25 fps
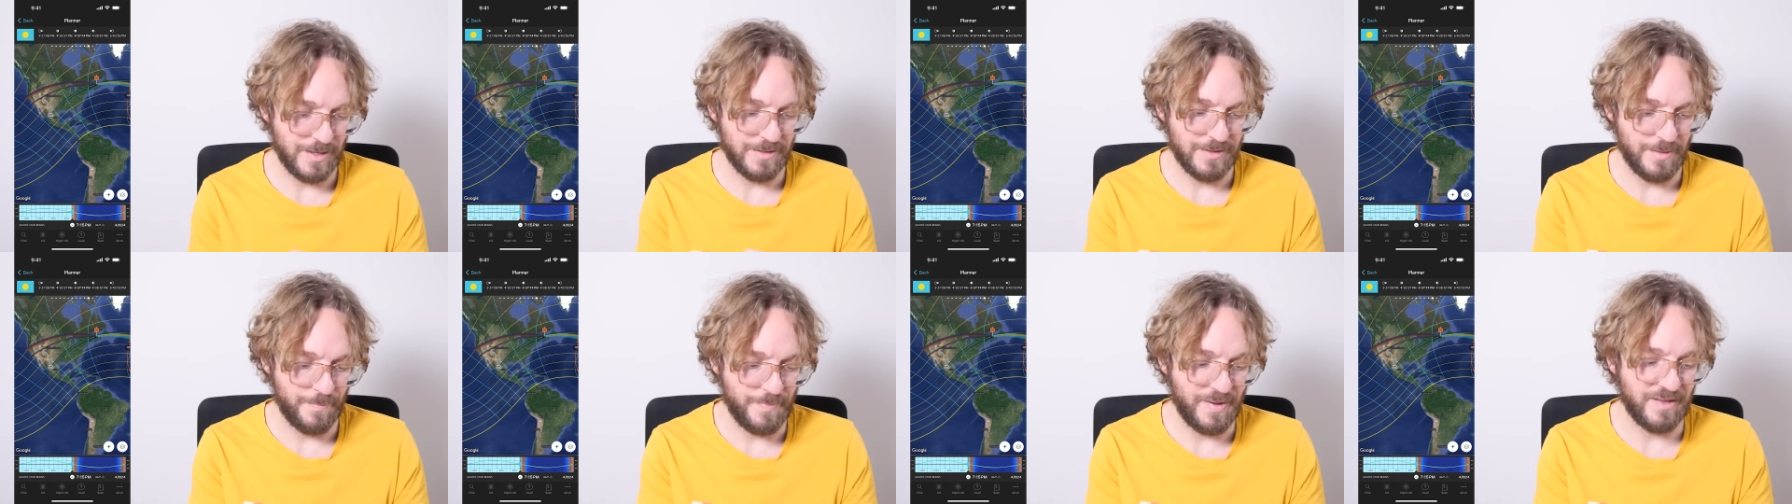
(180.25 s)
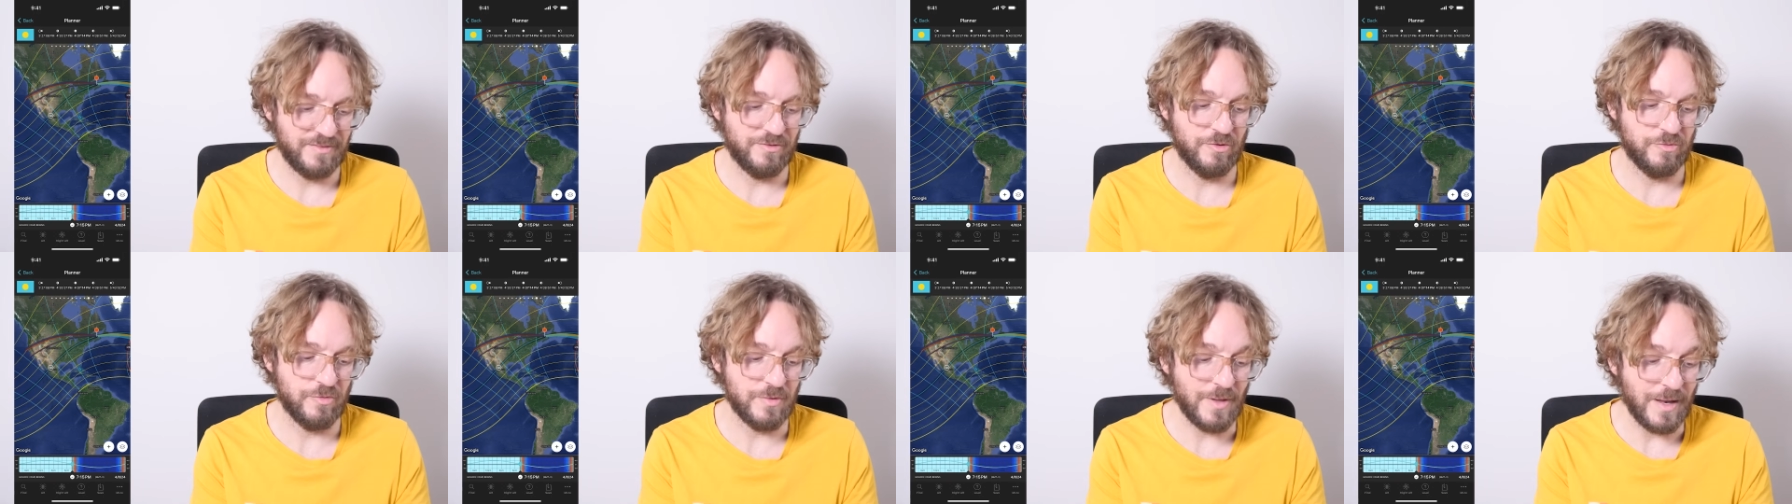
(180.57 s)
And the
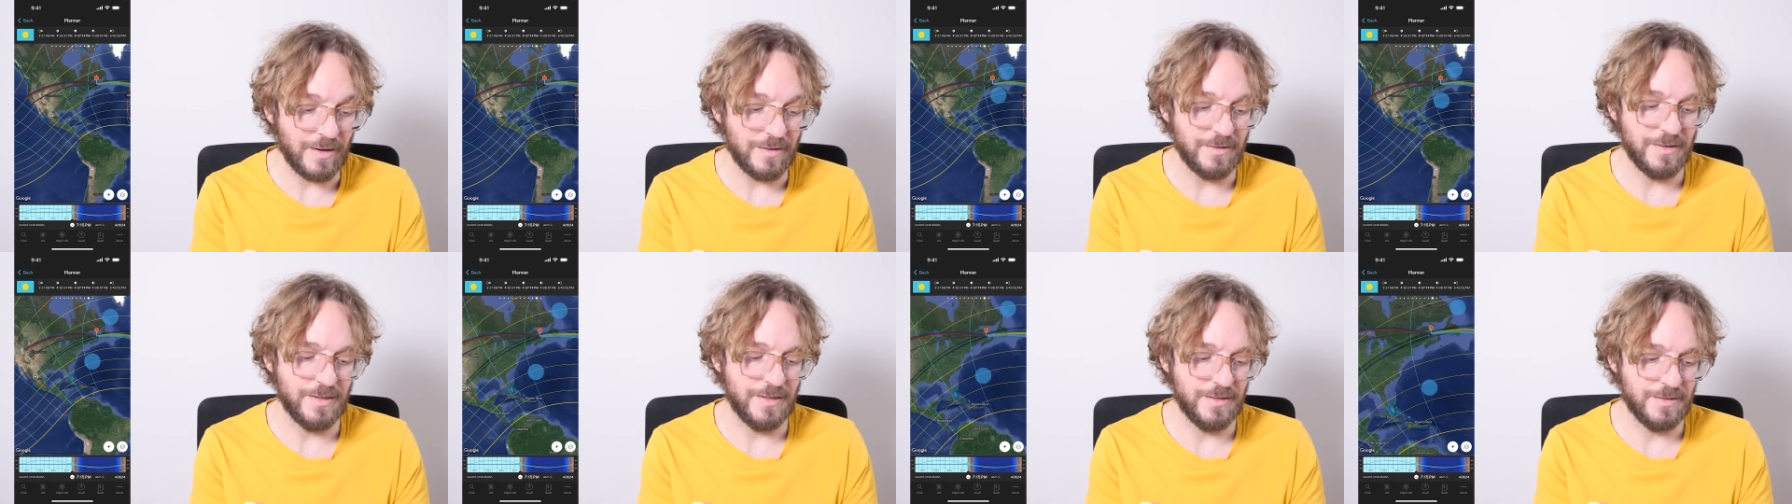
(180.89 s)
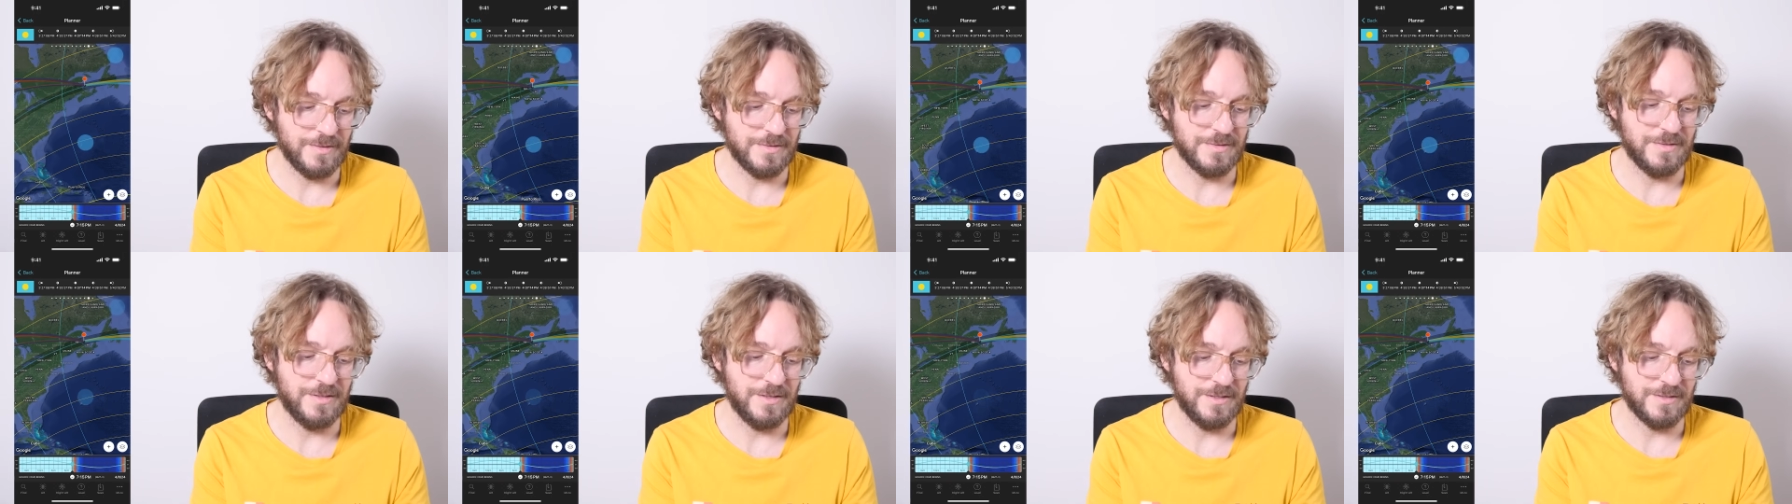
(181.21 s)
path of totality
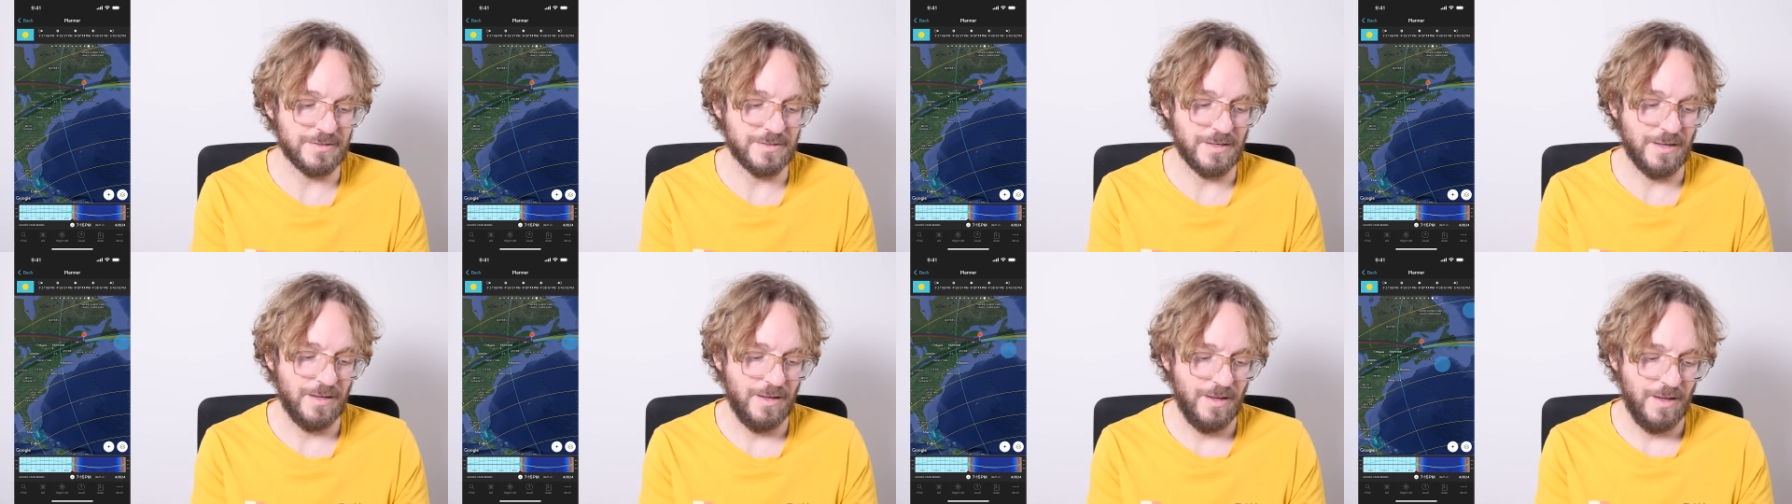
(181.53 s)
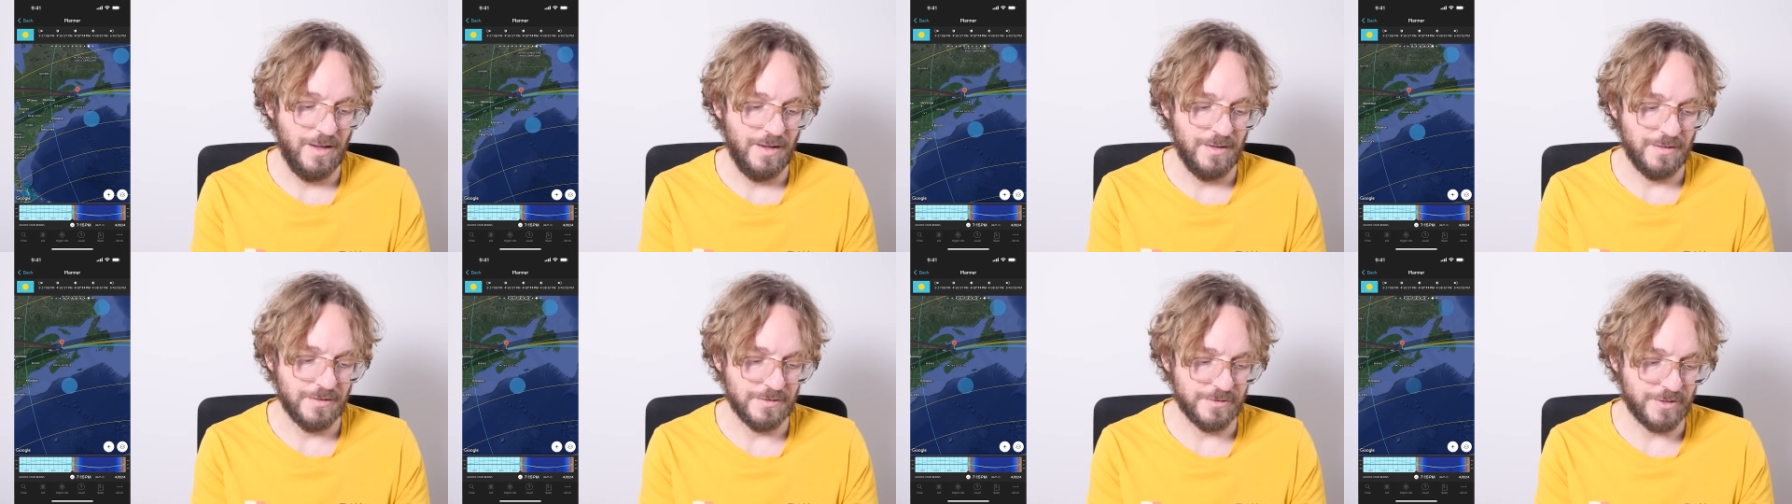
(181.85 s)
is this
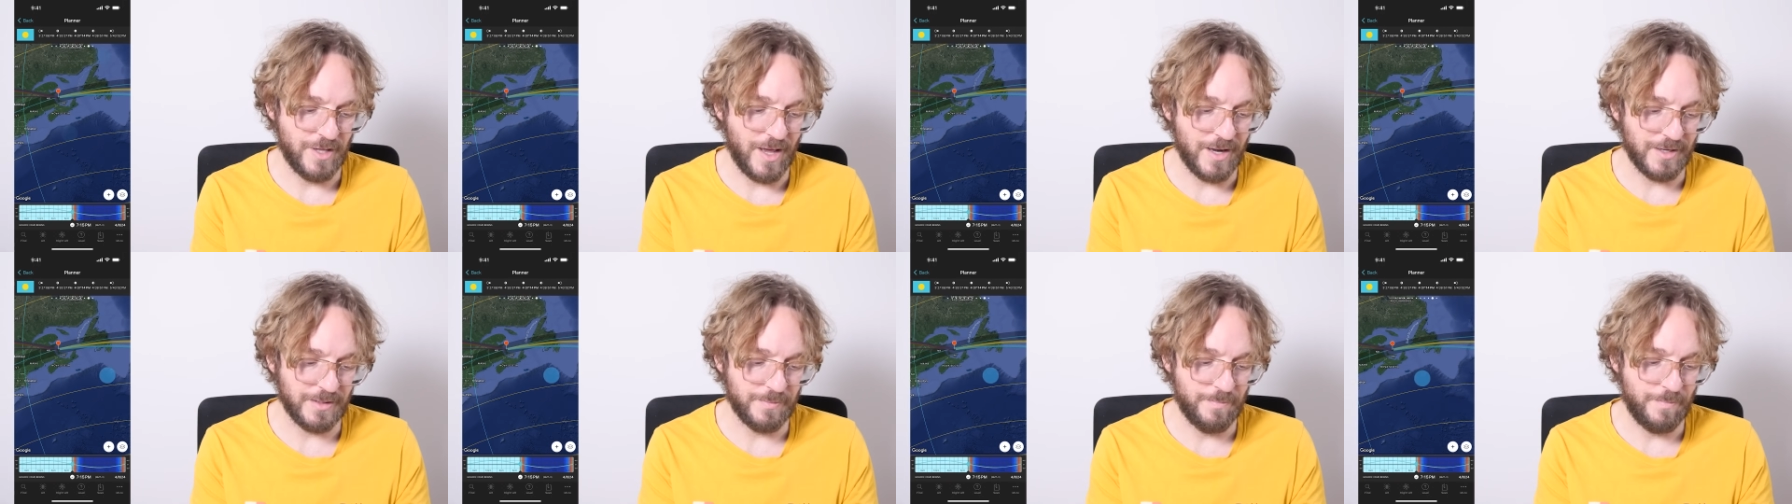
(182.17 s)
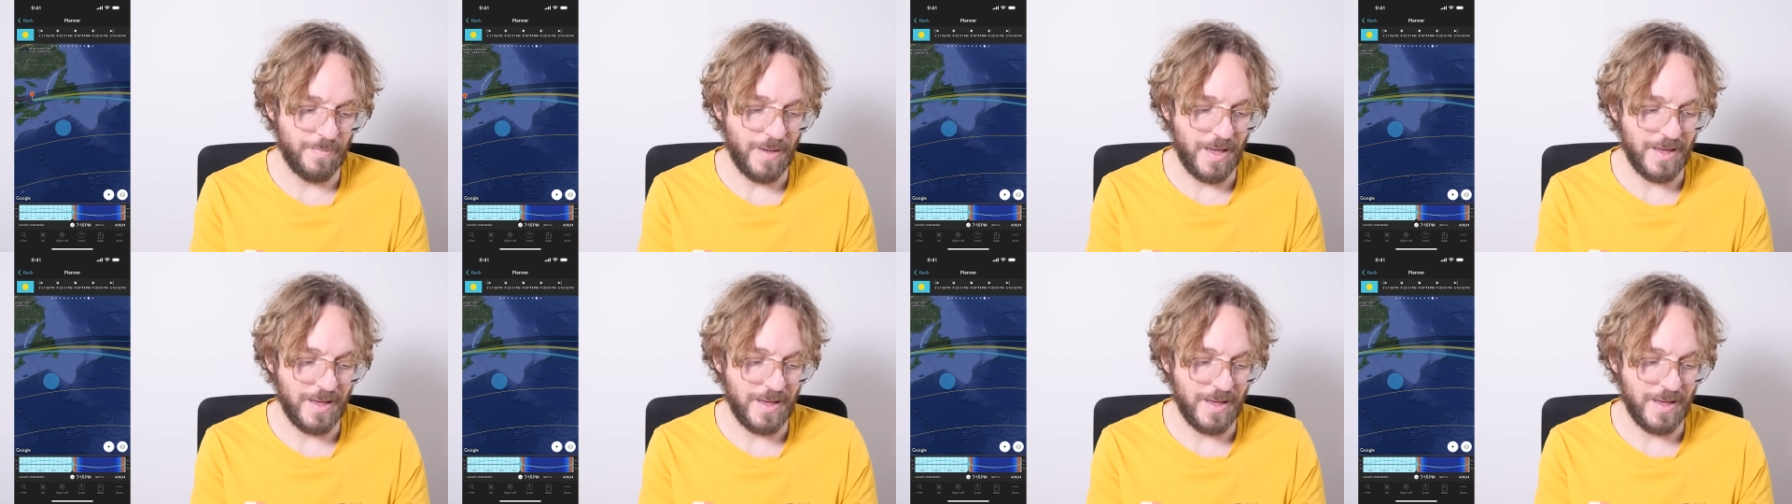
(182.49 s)
dark